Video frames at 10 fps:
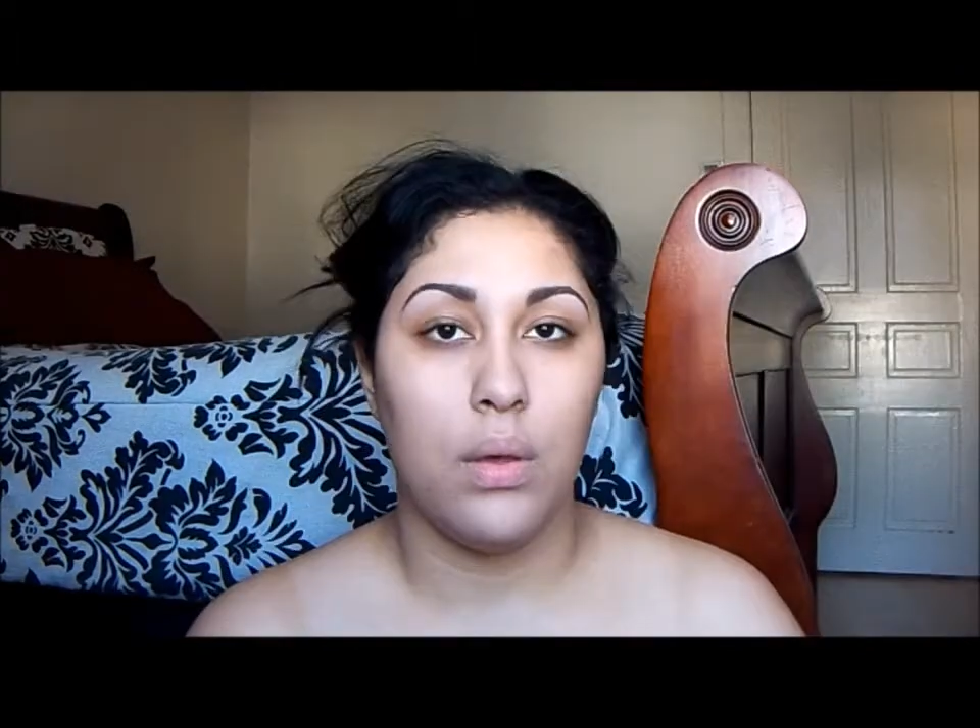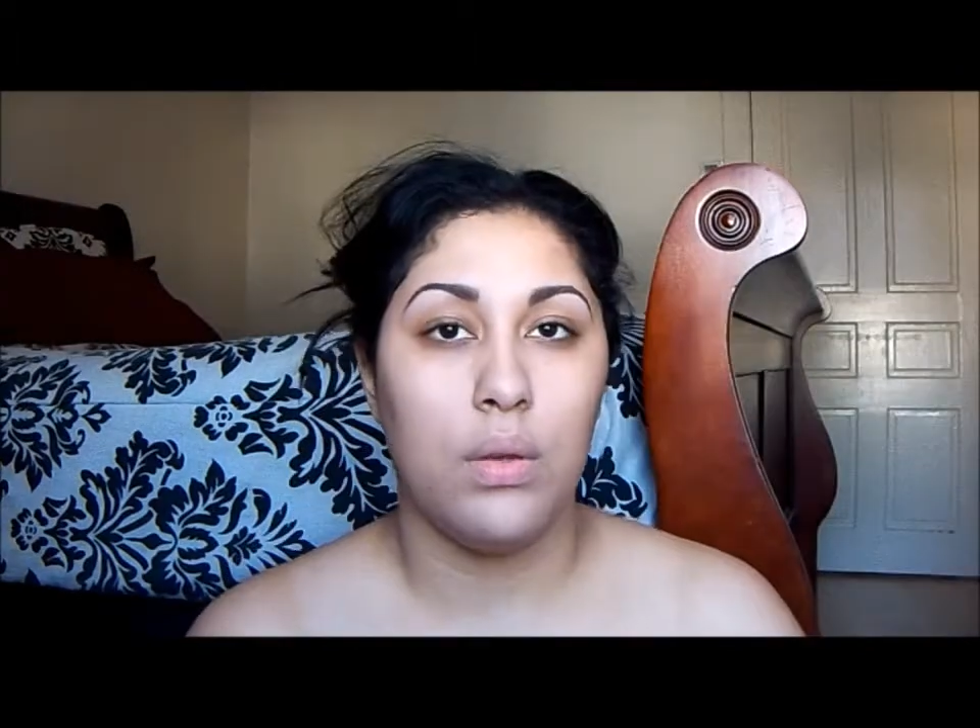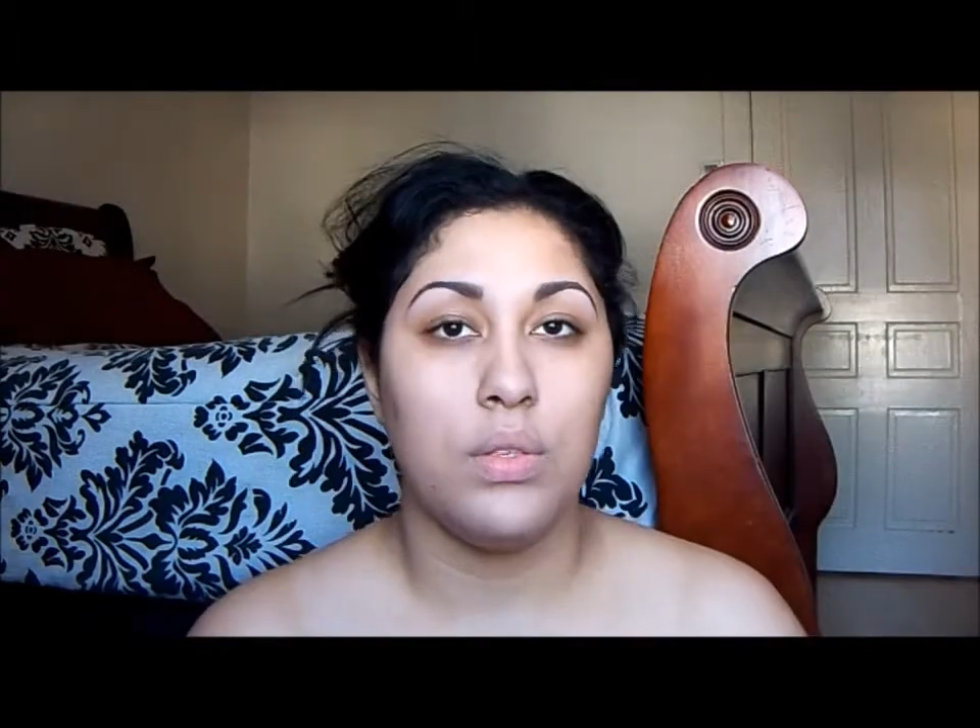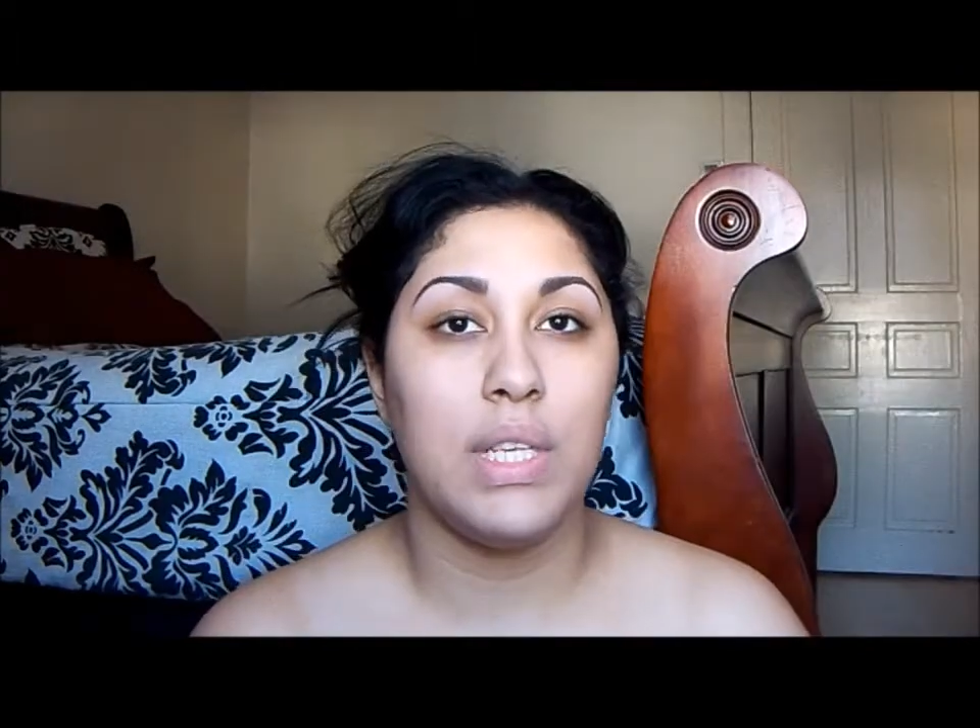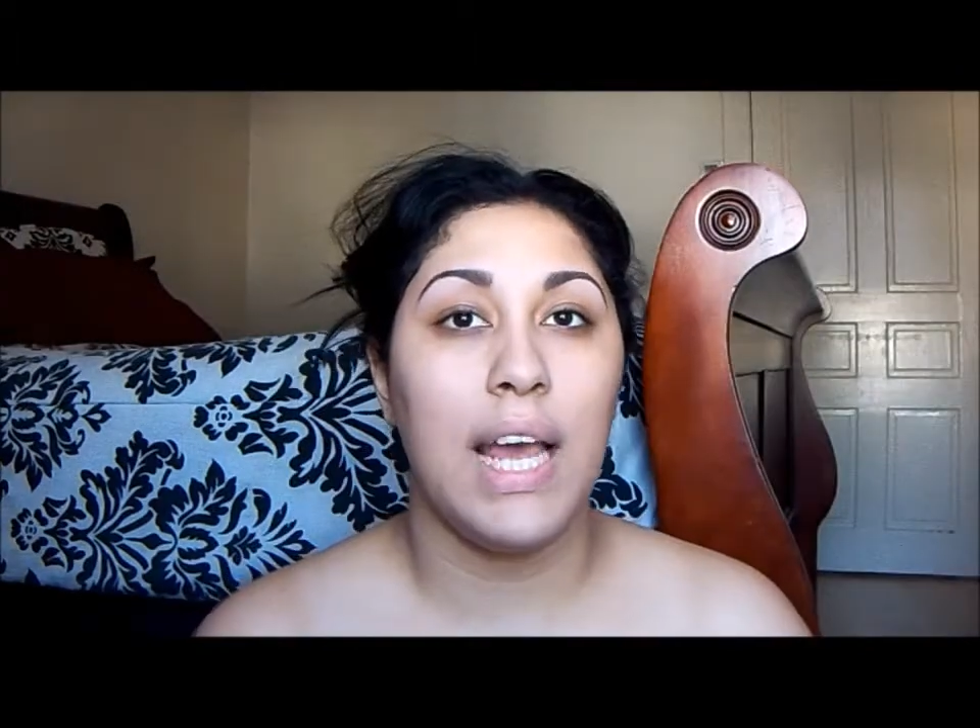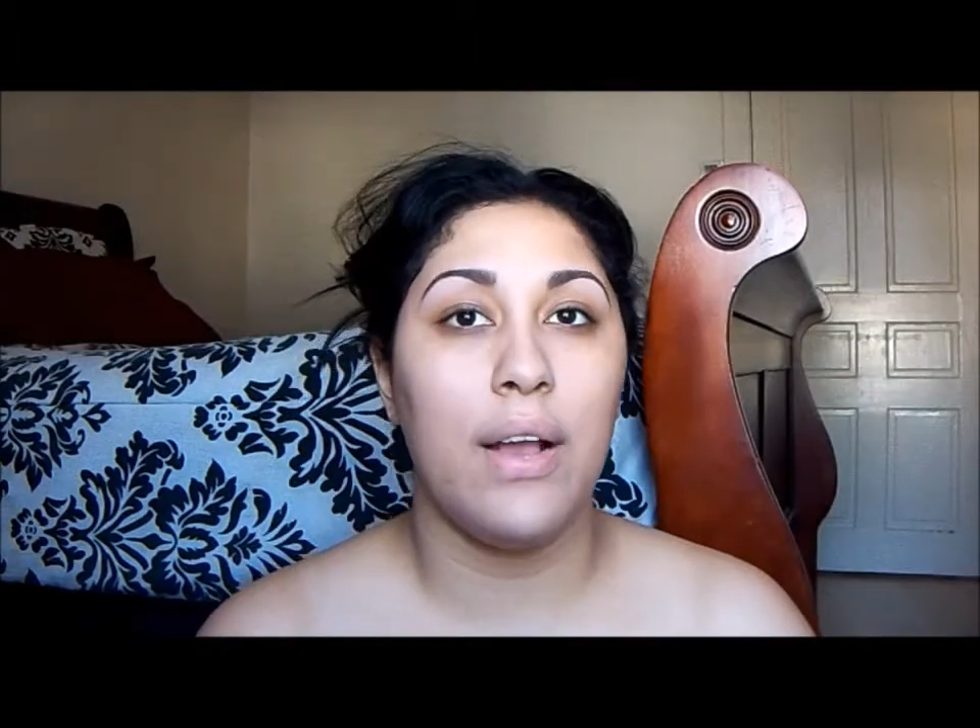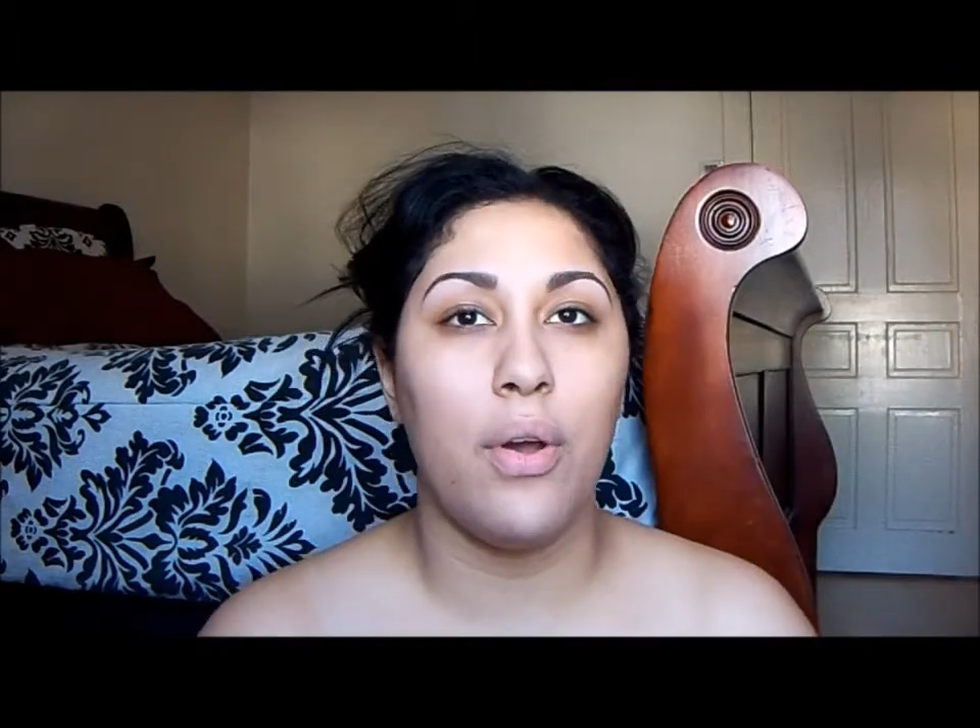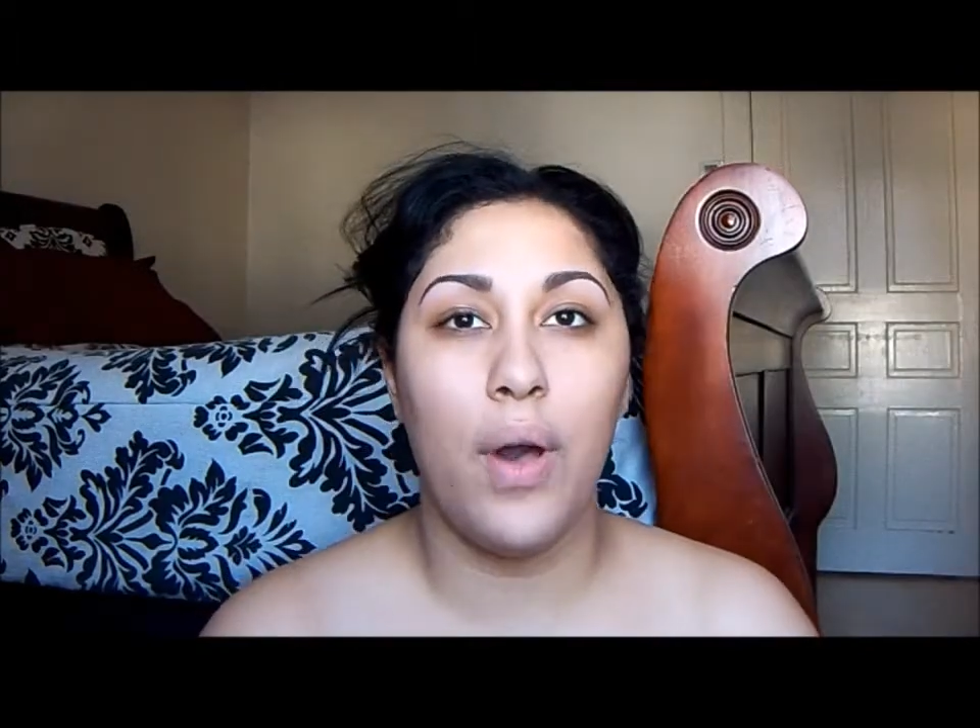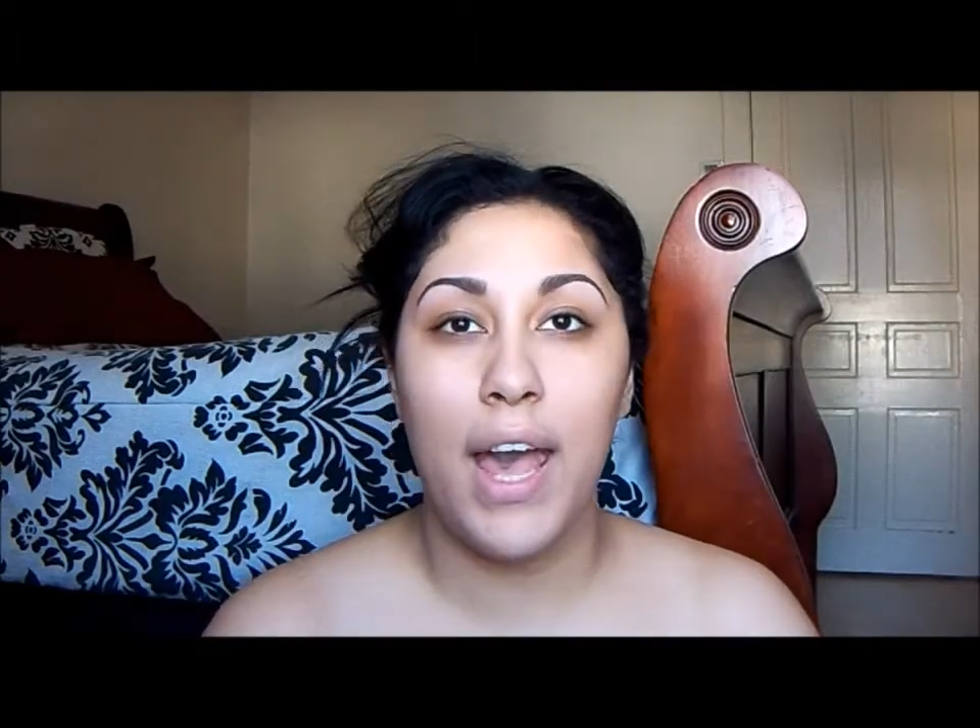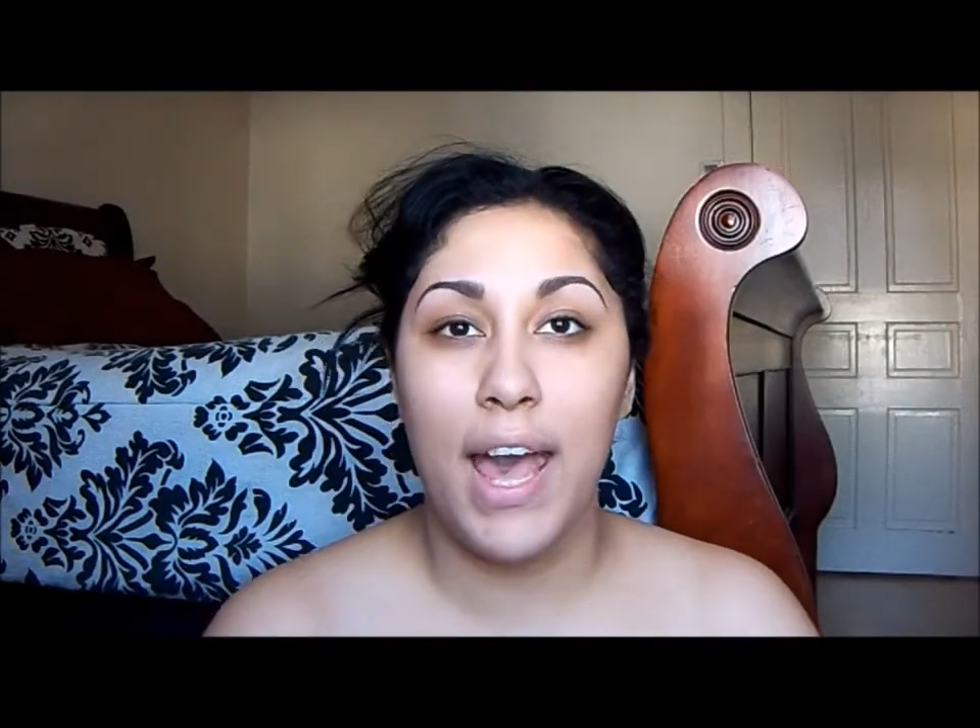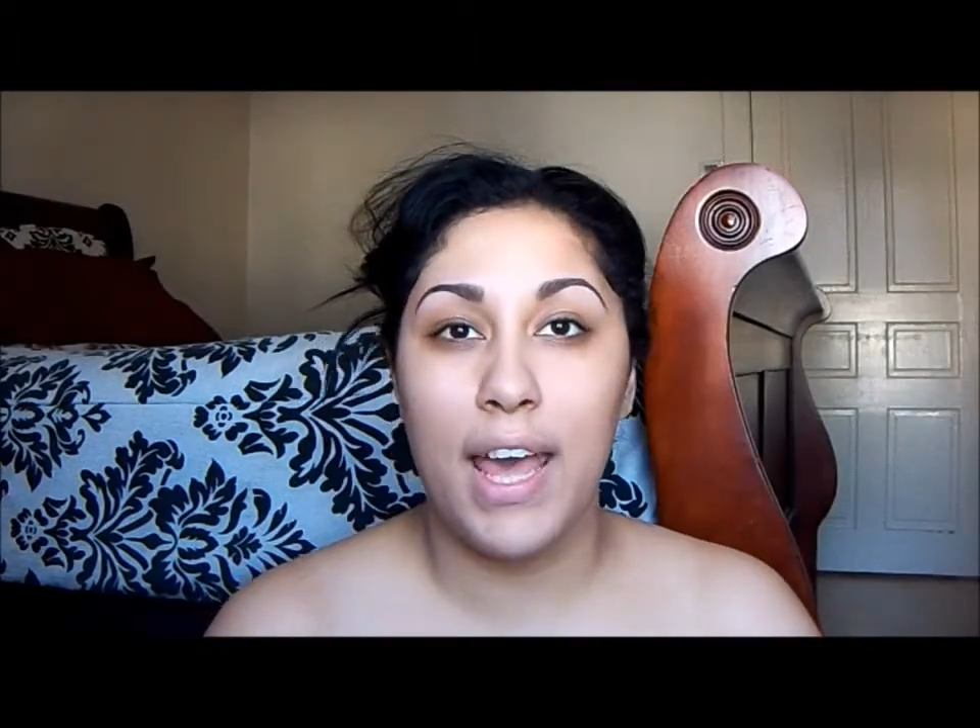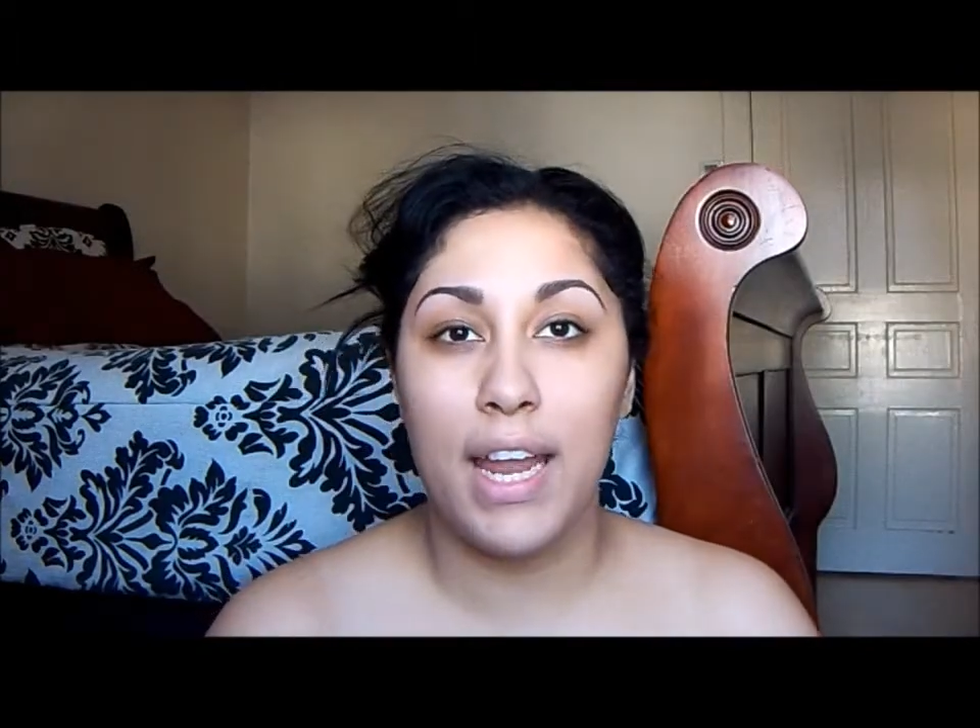So now go ahead